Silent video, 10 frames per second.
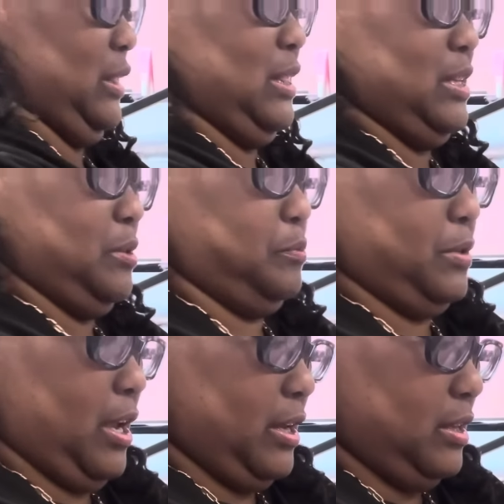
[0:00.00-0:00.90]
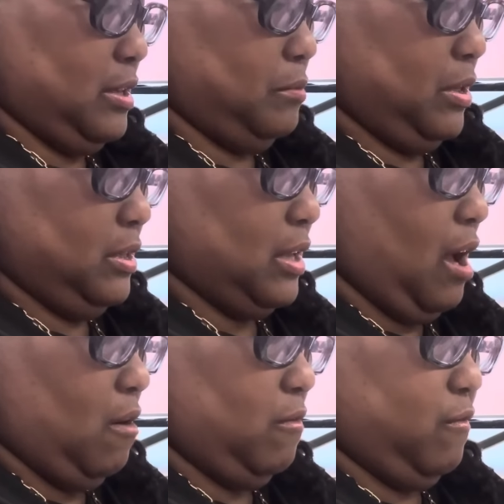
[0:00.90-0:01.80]
Let's take some of this
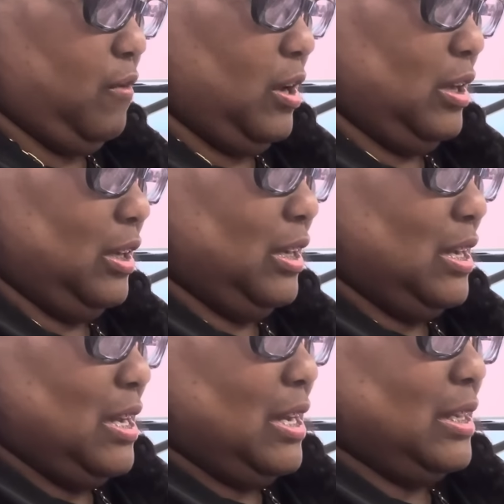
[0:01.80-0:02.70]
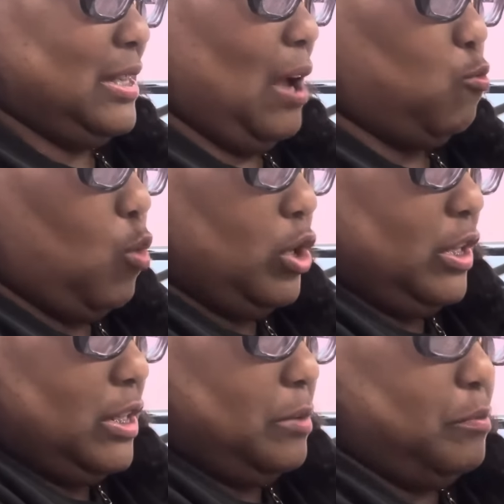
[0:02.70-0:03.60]
off. Because I want it
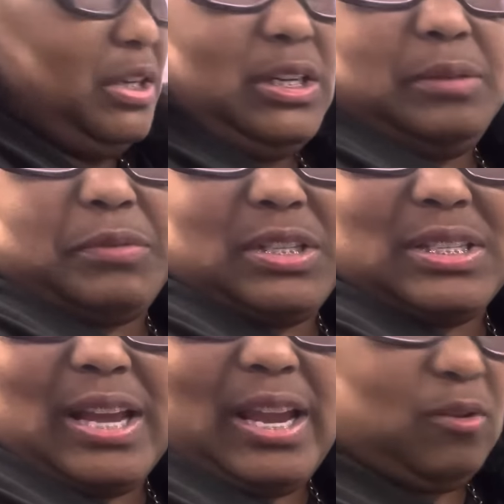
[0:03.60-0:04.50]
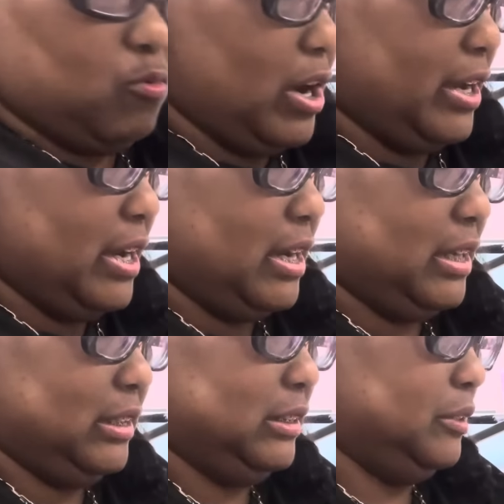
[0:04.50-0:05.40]
to meet up the same way.
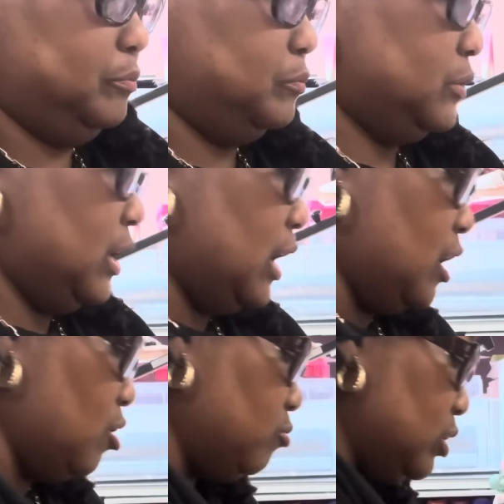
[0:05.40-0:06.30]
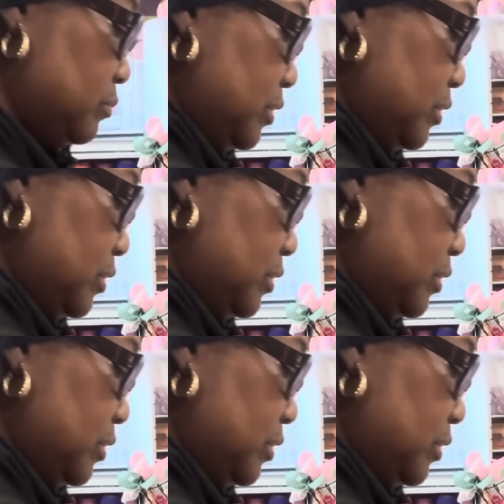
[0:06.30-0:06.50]
I don't want to be